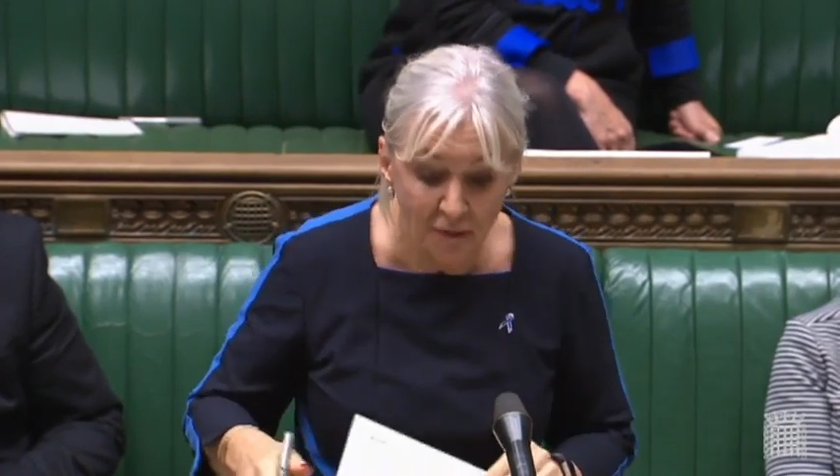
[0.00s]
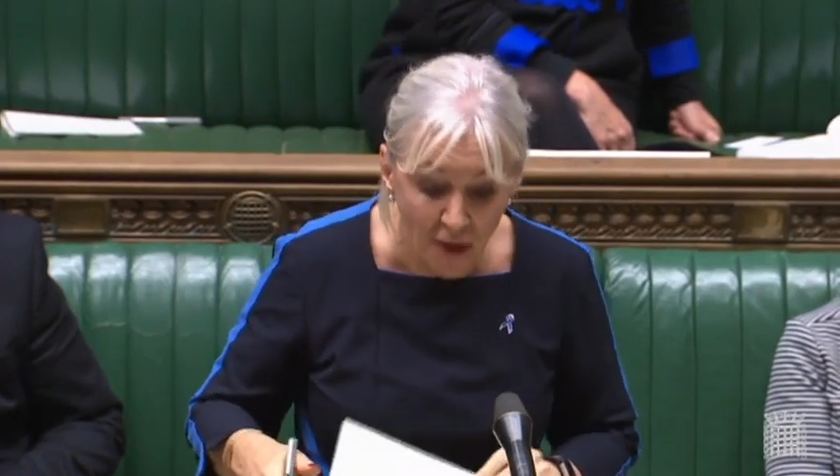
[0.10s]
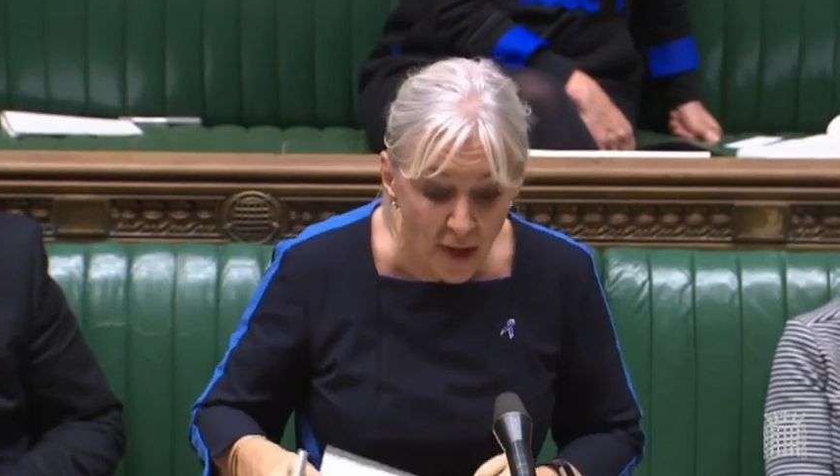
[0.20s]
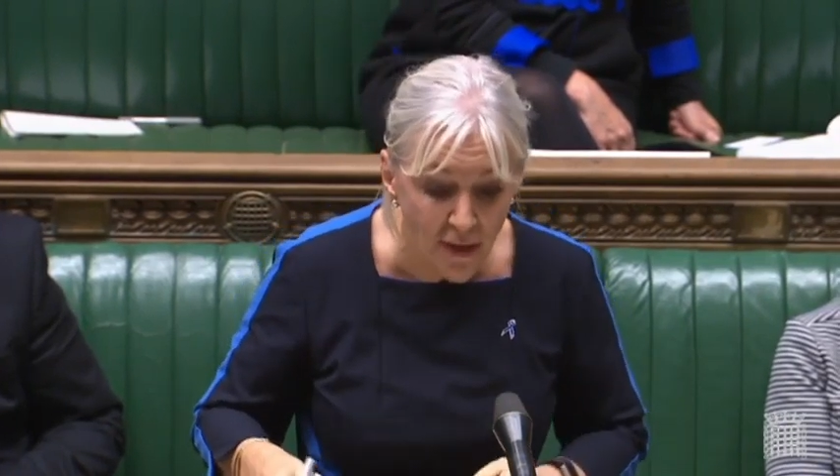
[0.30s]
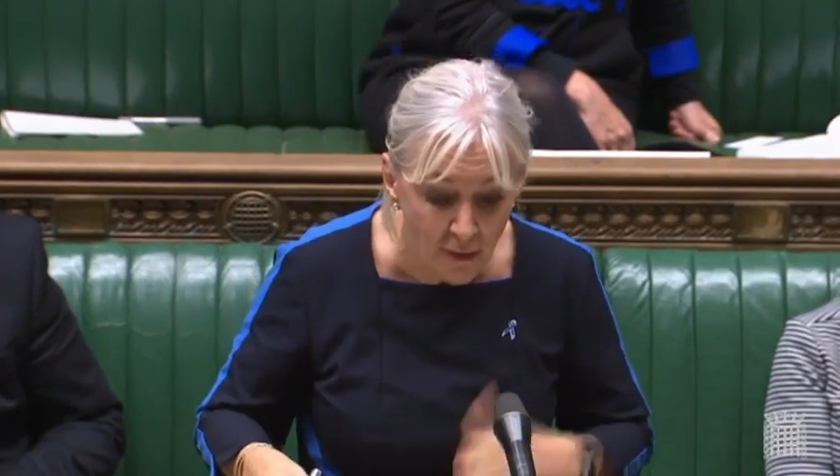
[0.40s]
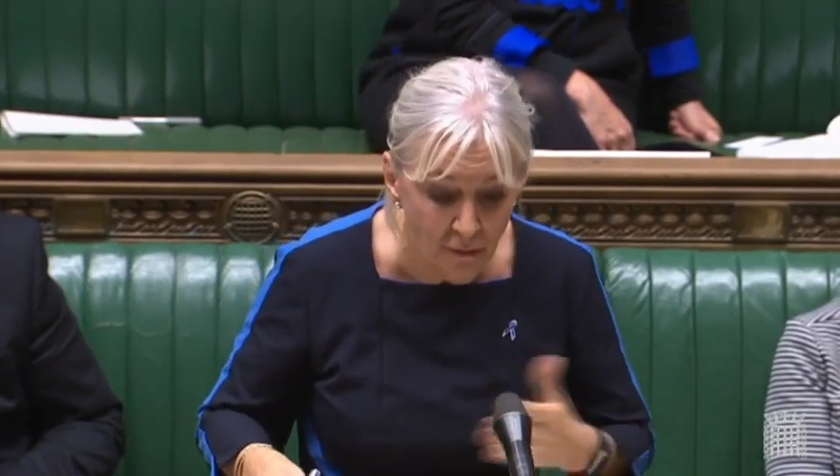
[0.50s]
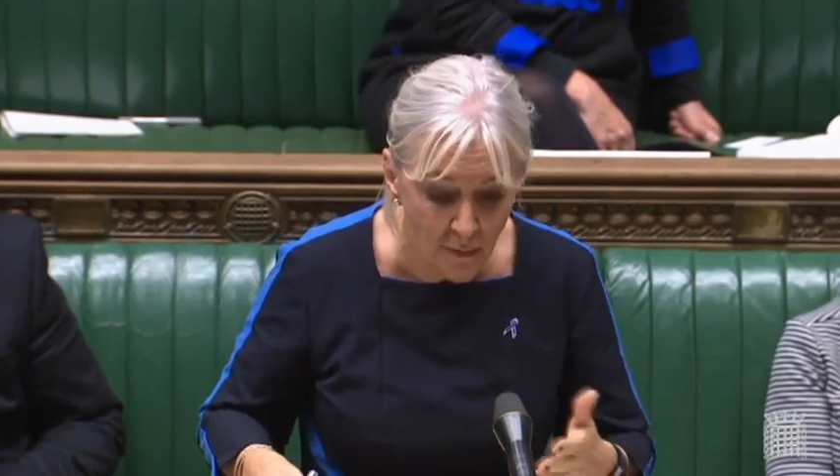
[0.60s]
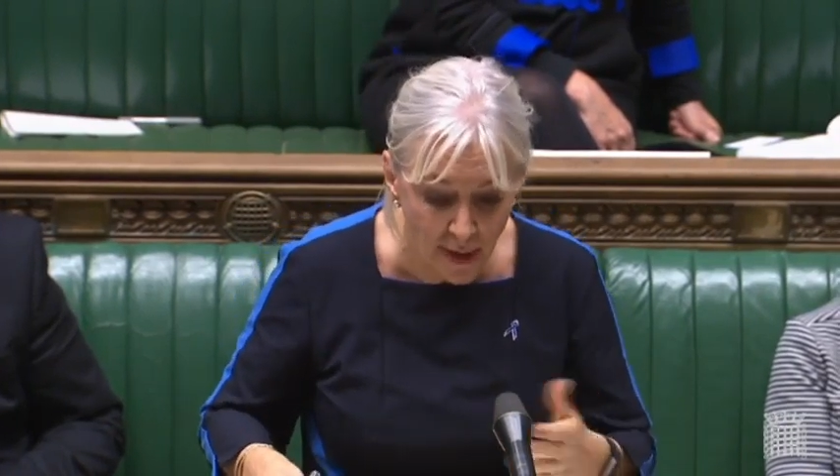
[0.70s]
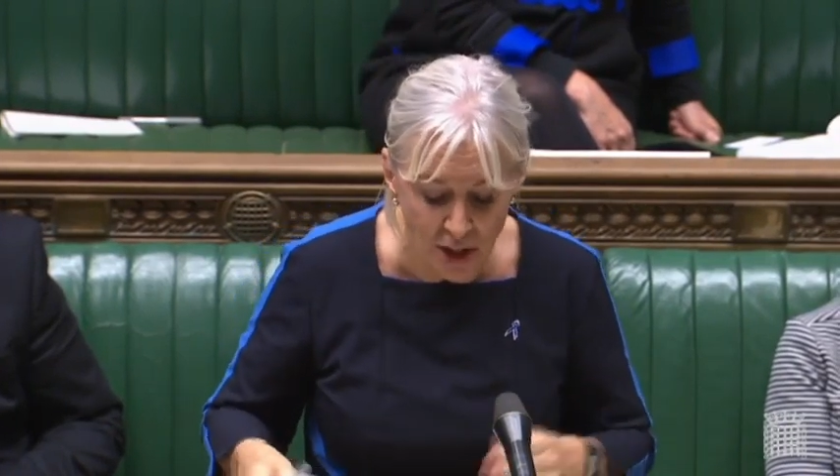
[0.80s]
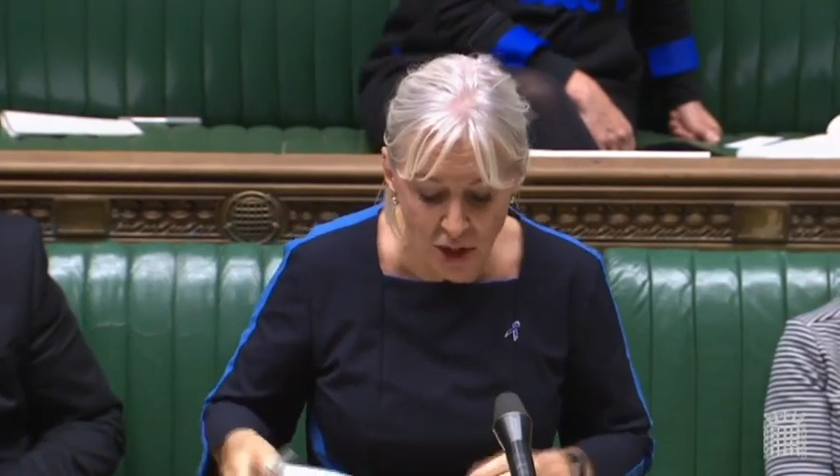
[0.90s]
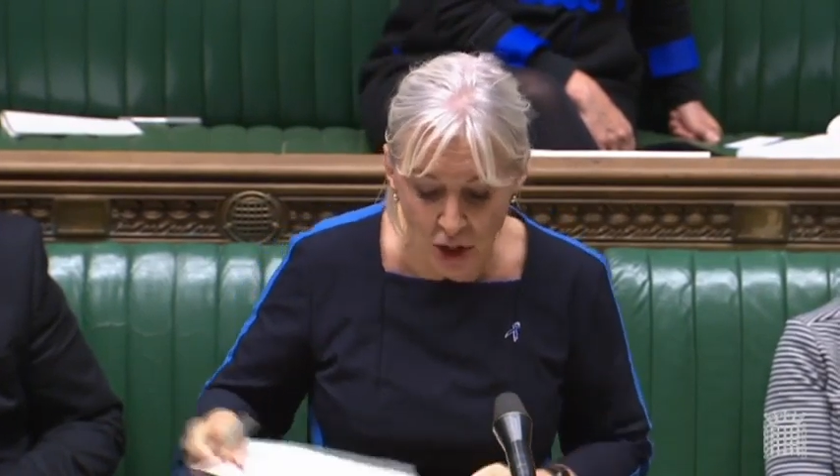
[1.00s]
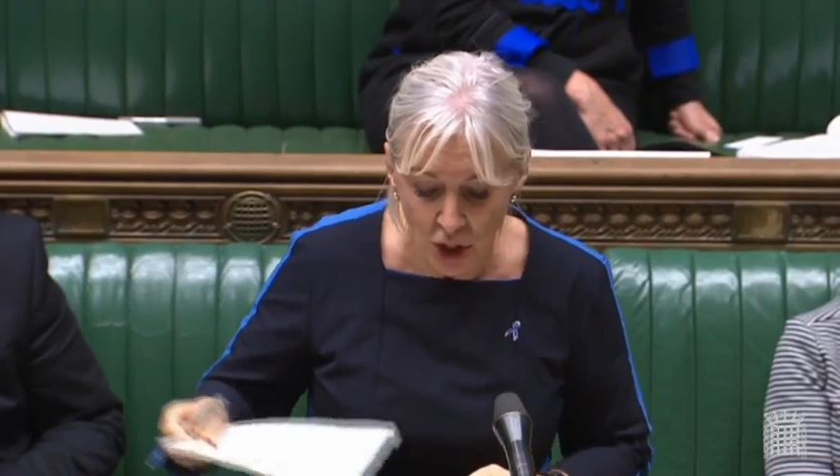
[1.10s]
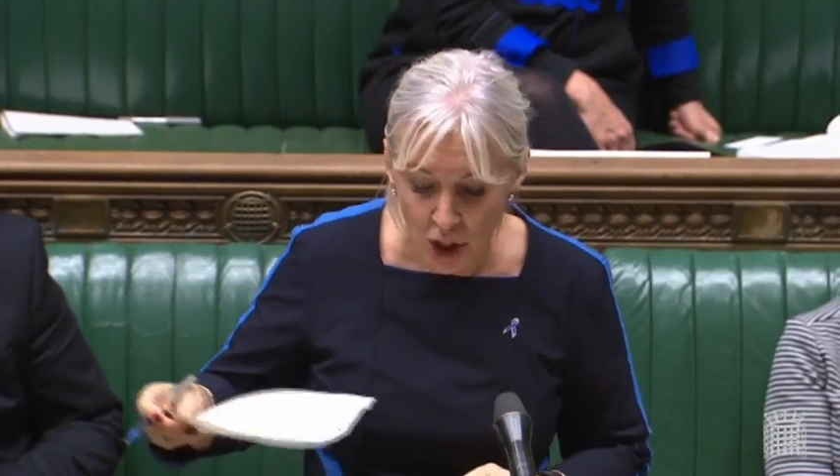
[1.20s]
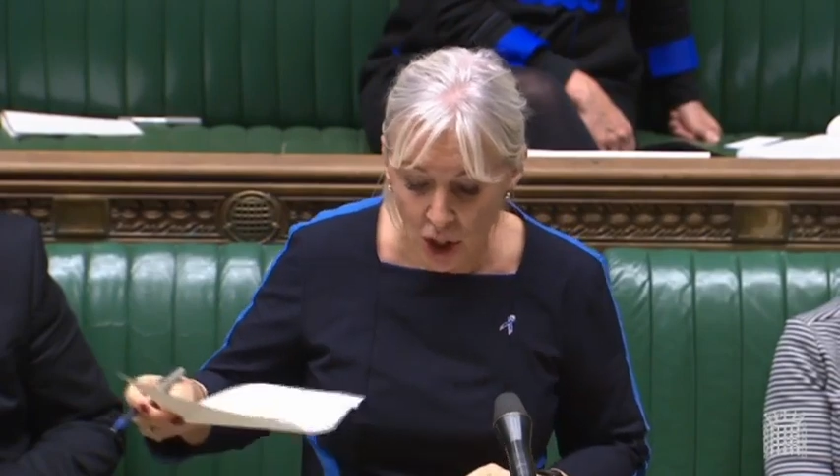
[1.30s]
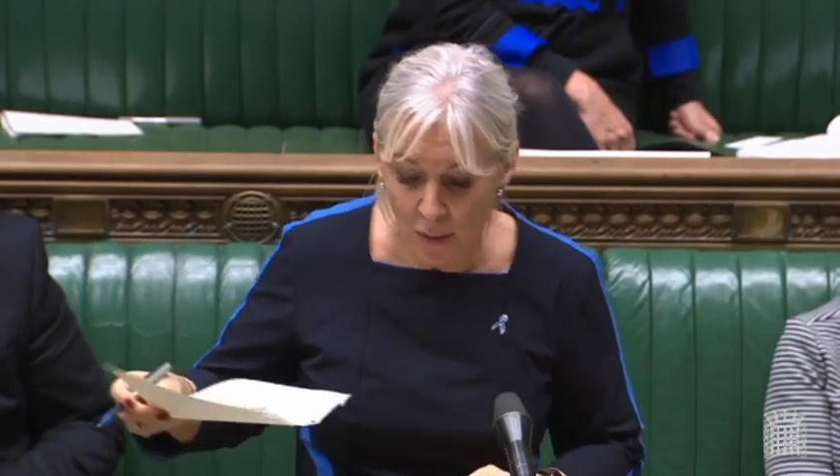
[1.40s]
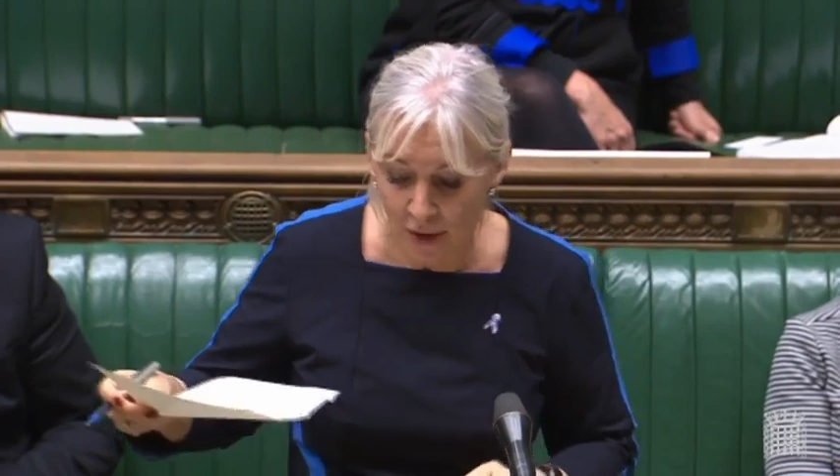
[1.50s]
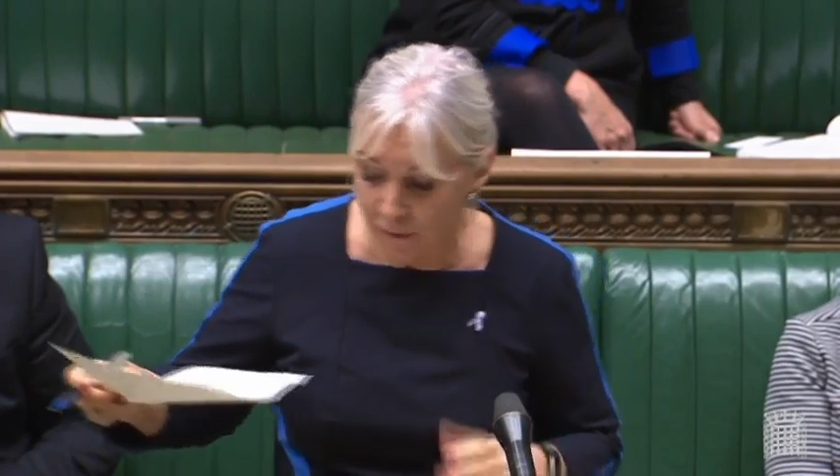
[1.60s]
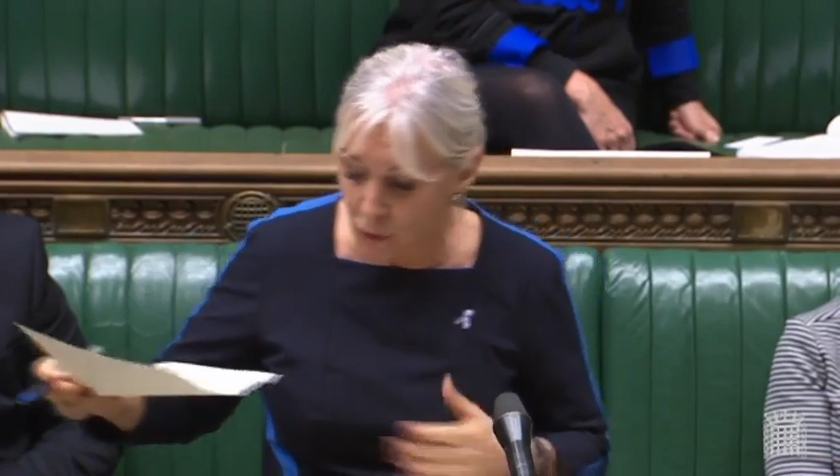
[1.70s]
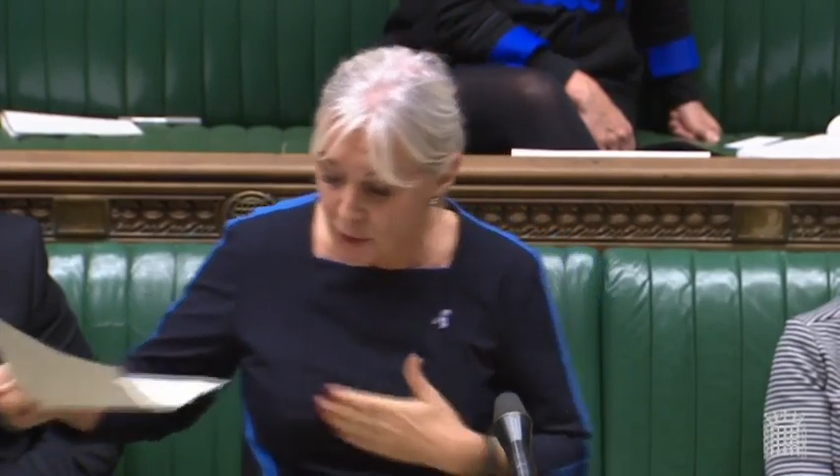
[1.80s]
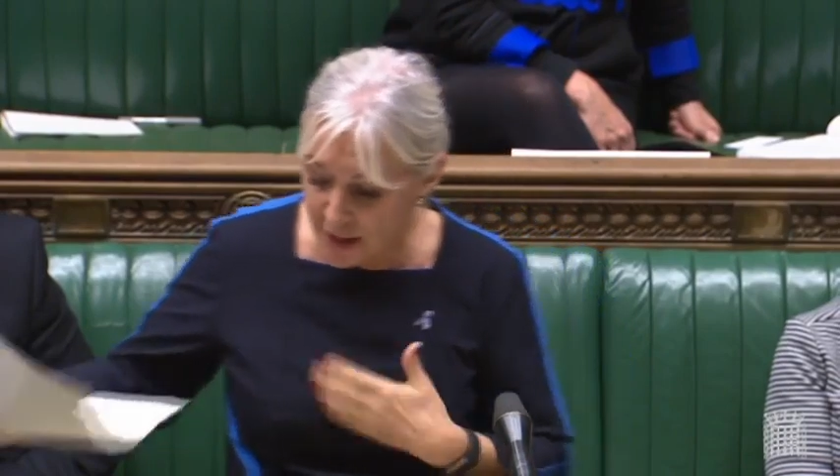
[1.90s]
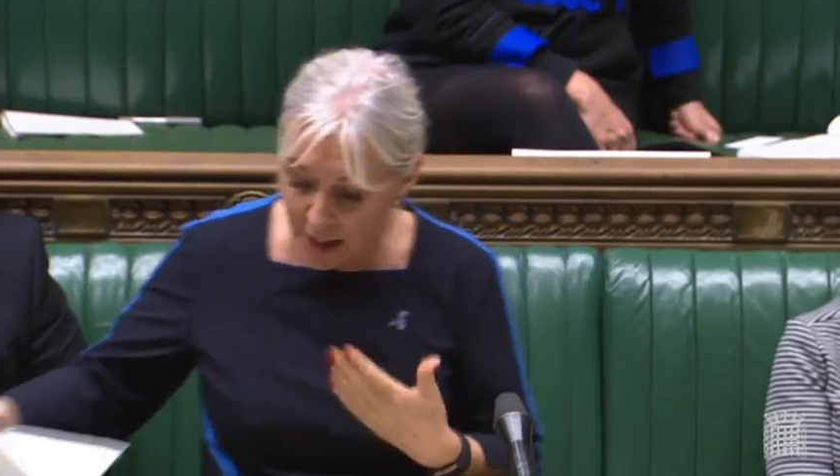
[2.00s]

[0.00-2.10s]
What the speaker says: further information going forward